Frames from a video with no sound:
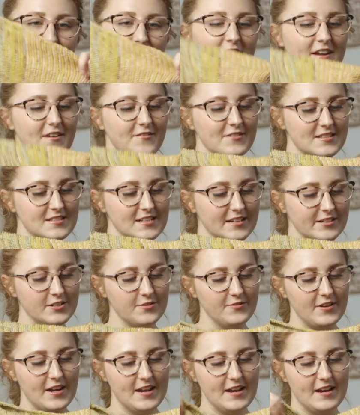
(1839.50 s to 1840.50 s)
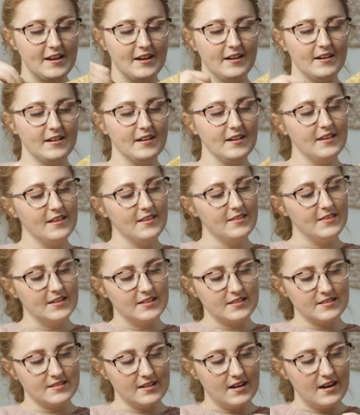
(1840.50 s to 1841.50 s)
favorite section right here.
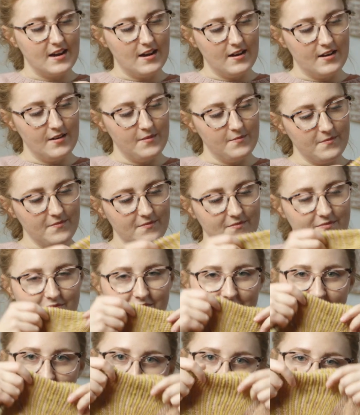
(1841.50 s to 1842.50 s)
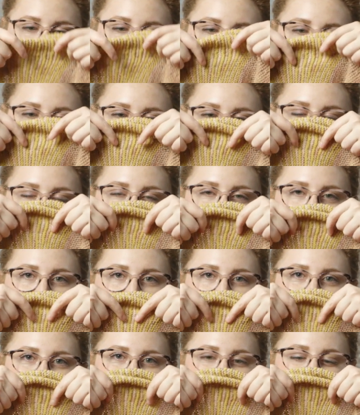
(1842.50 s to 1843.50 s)
This, like where it's like the
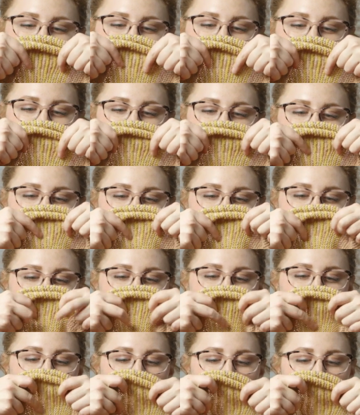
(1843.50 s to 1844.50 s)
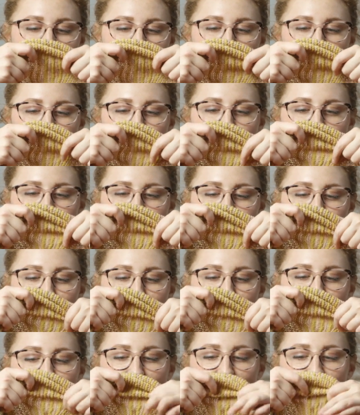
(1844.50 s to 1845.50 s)
pinks and the yellows. I think it just like reminds
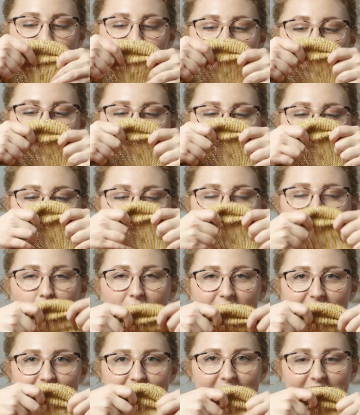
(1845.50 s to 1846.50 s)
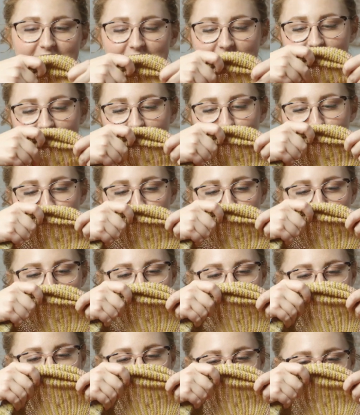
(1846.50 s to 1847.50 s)
me of like a Wes Anderson
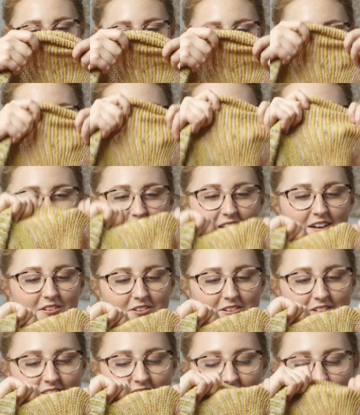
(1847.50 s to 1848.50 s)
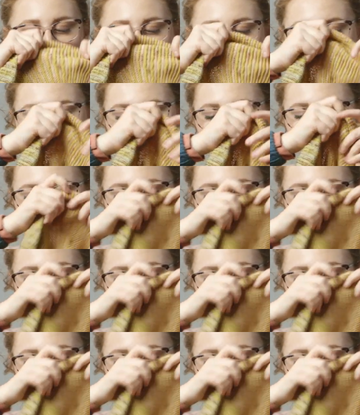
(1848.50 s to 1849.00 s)
movie, those colors together.